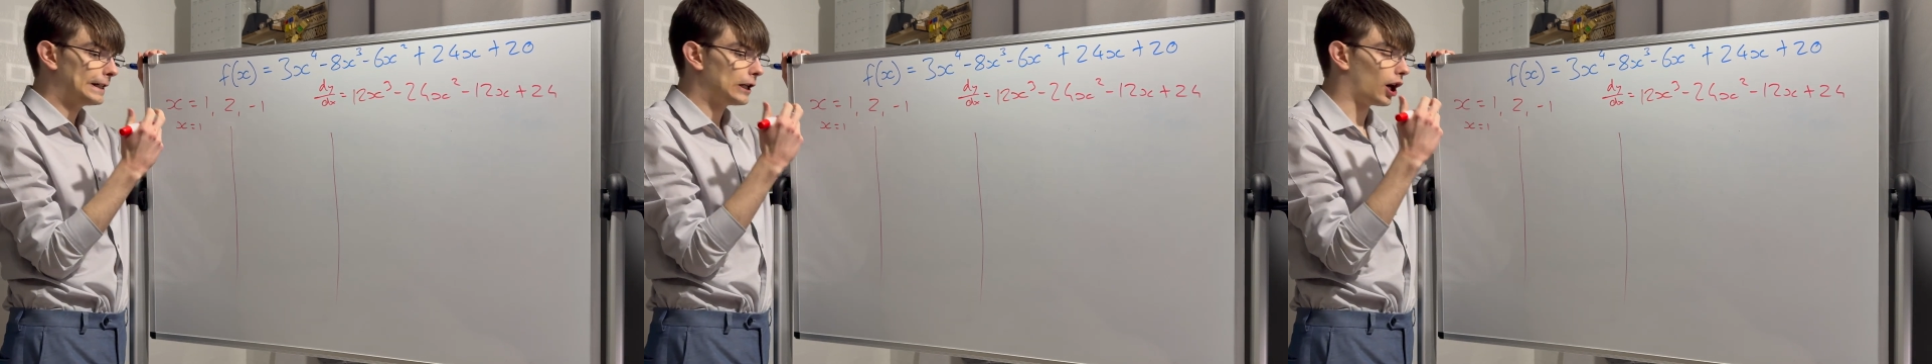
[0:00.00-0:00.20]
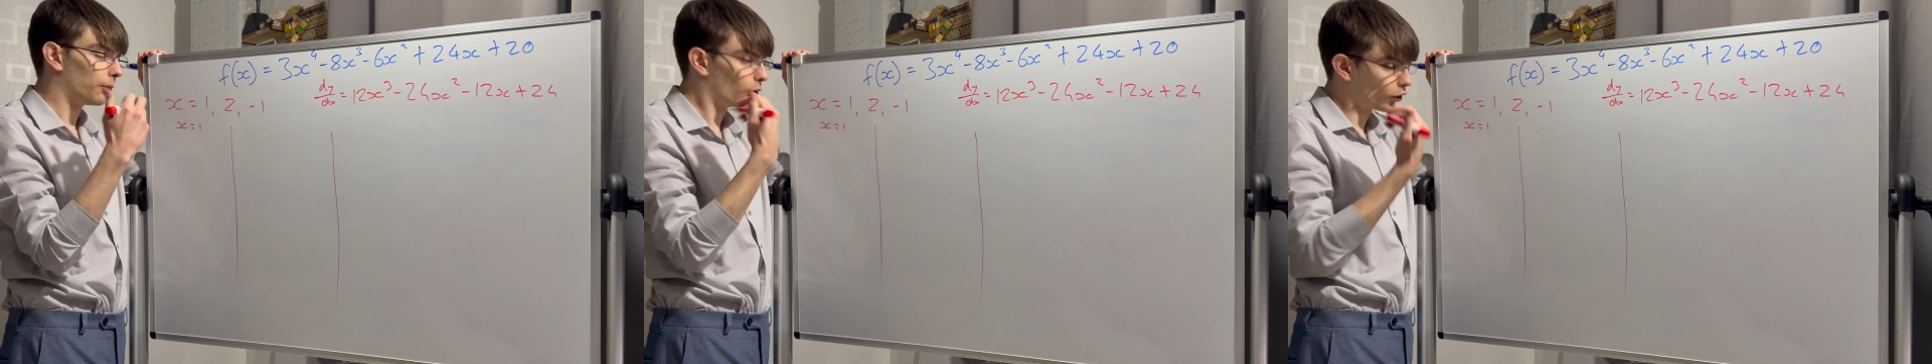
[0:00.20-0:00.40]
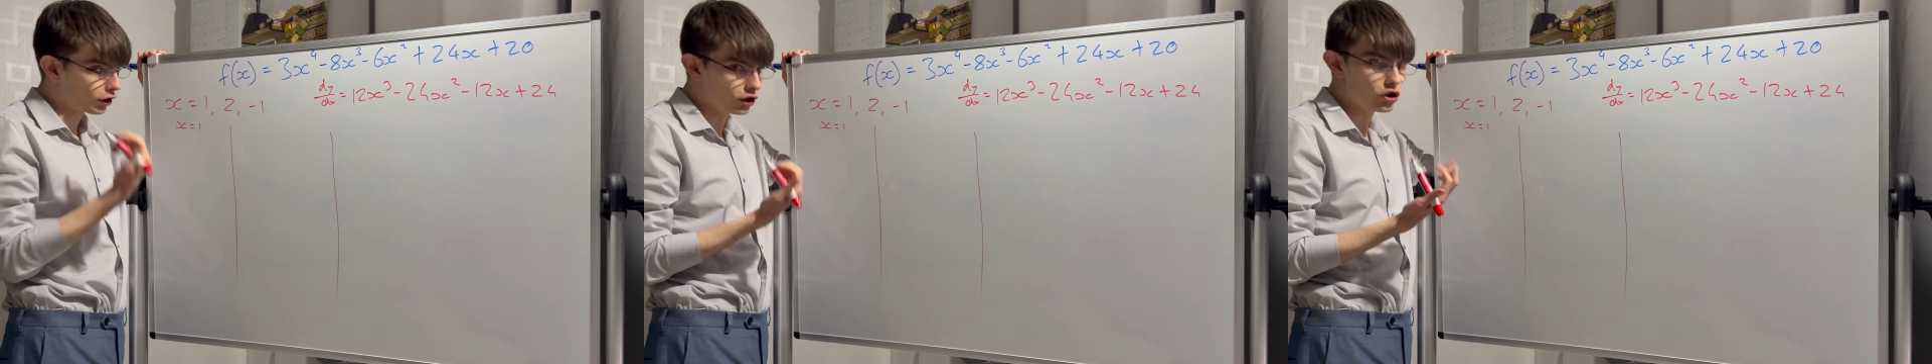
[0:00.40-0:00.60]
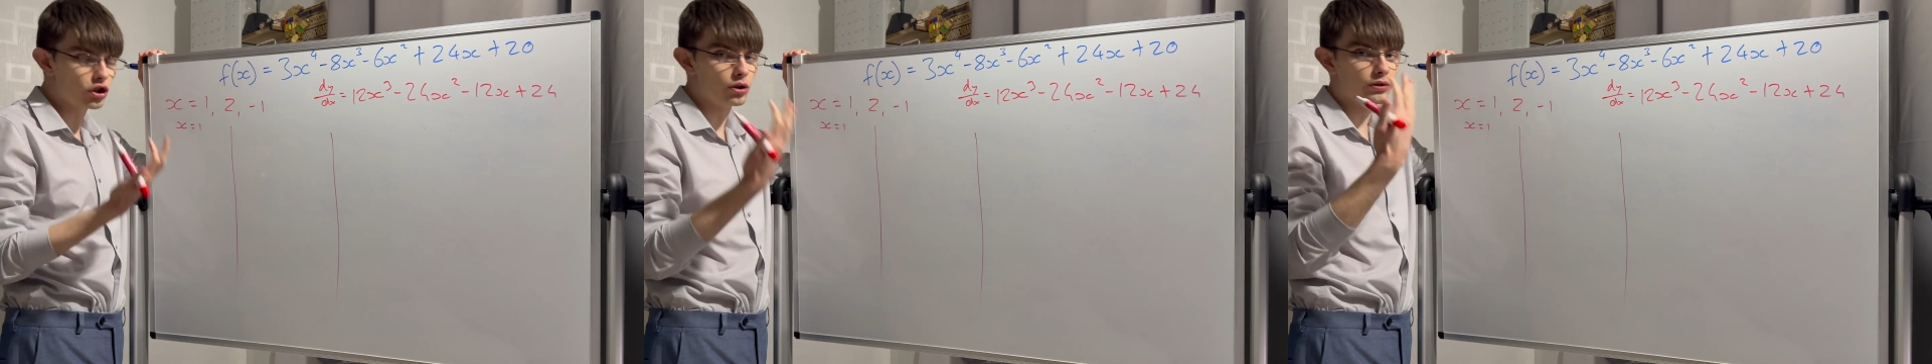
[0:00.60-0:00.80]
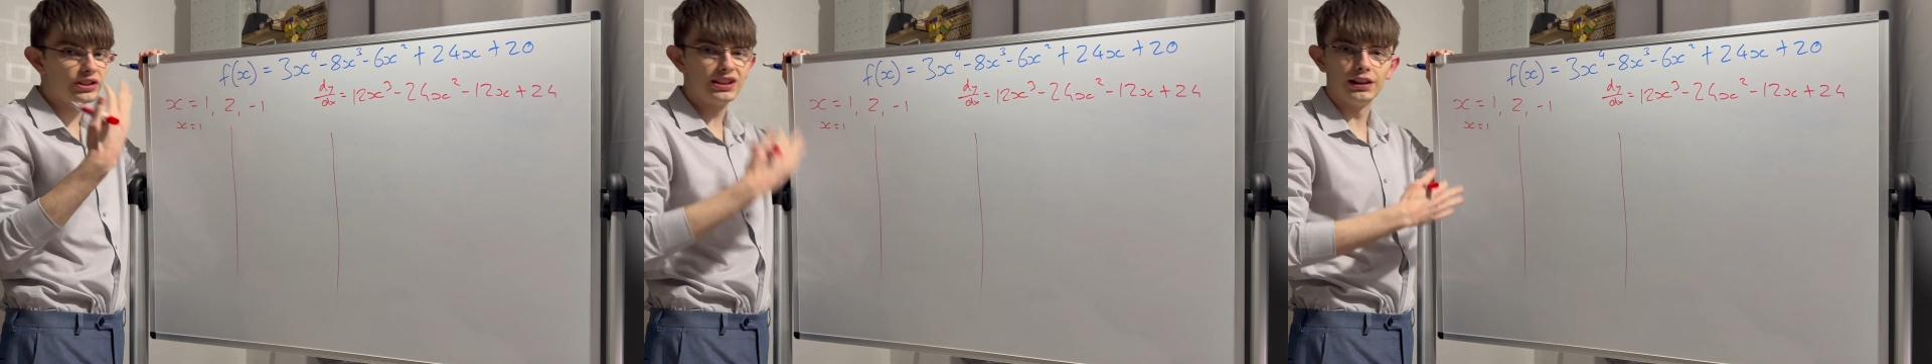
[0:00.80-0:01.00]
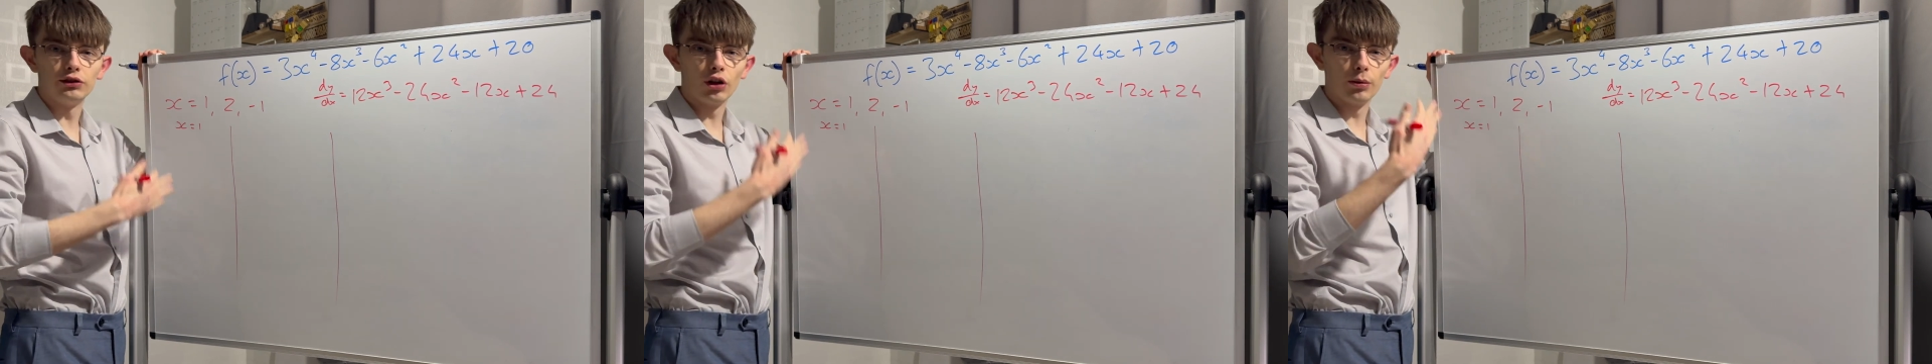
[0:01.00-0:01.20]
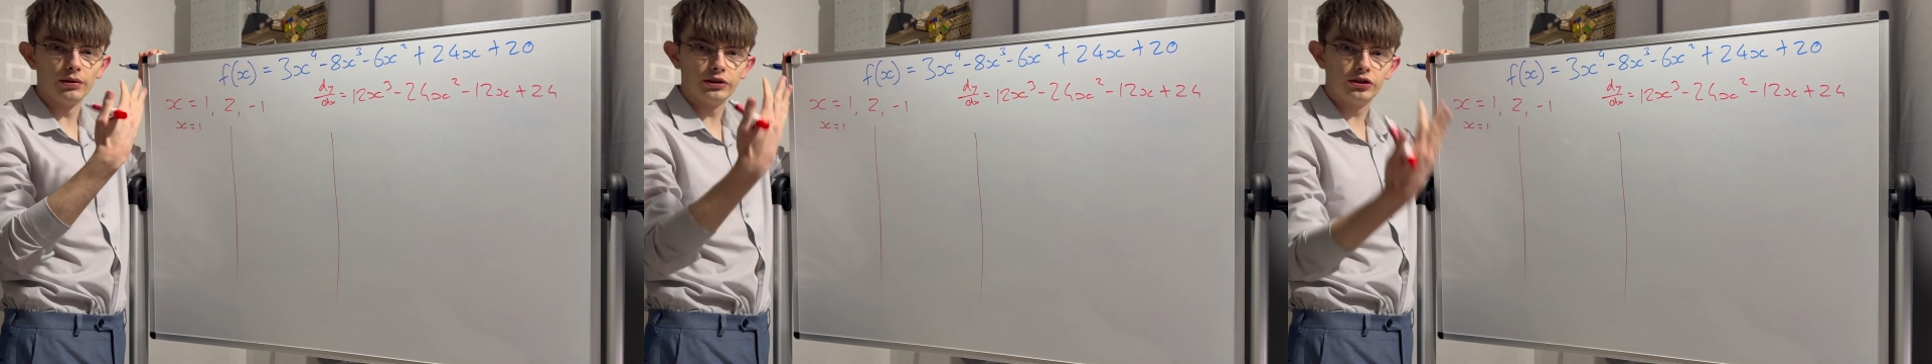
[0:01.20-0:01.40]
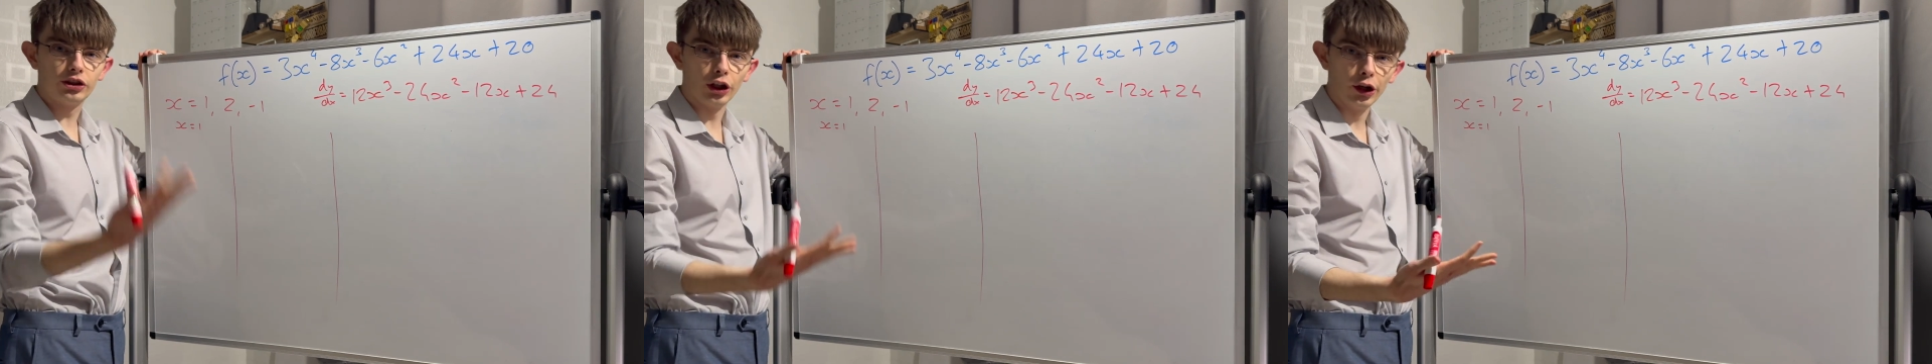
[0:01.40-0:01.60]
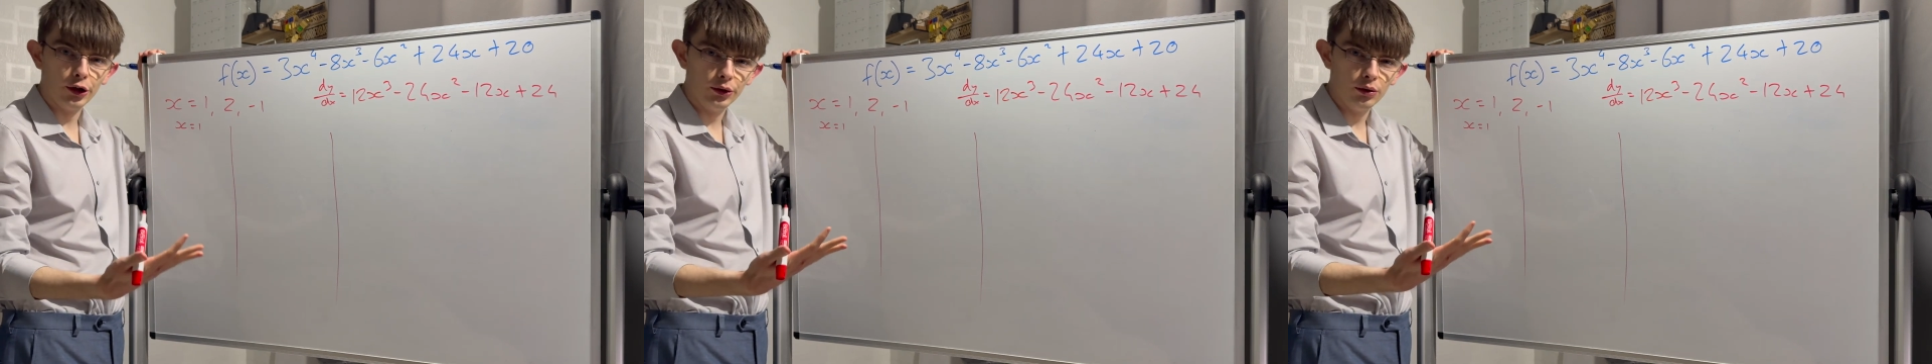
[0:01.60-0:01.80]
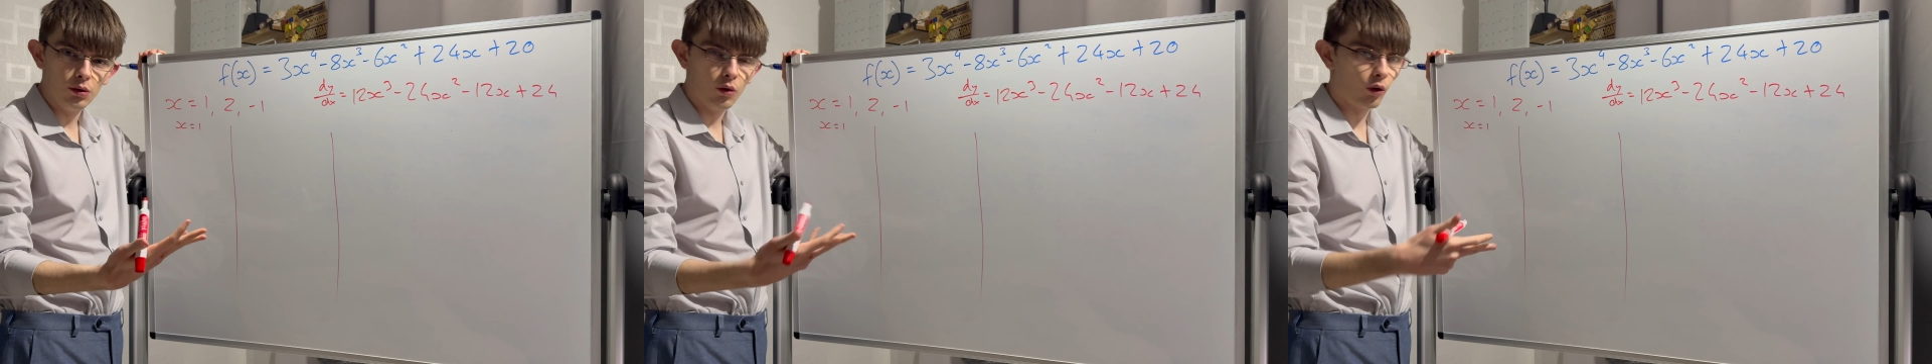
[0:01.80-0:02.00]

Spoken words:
I'm not going to choose 0 and 2,